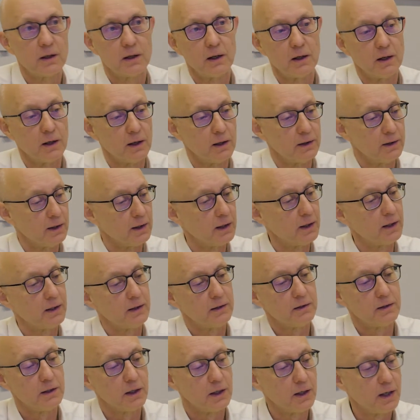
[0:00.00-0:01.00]

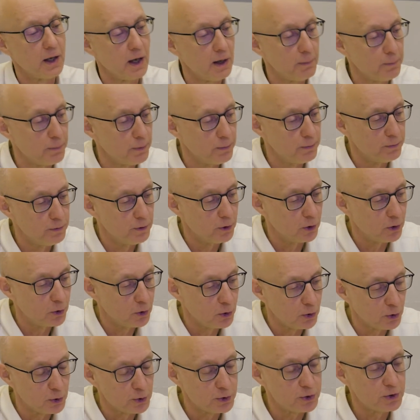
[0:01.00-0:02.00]
the
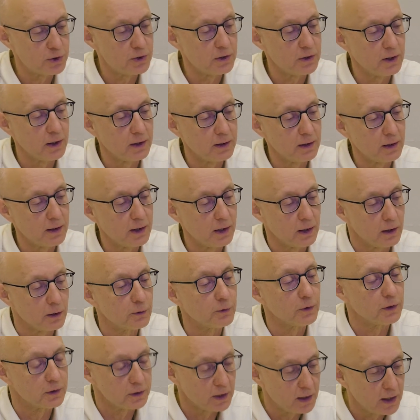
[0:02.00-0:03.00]
cost and
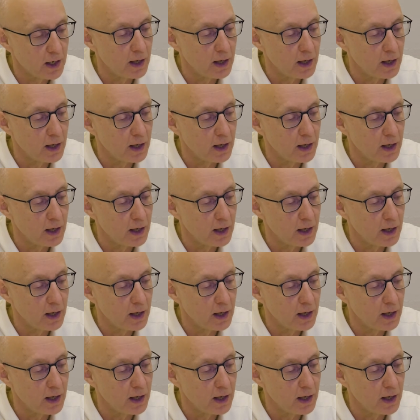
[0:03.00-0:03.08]
the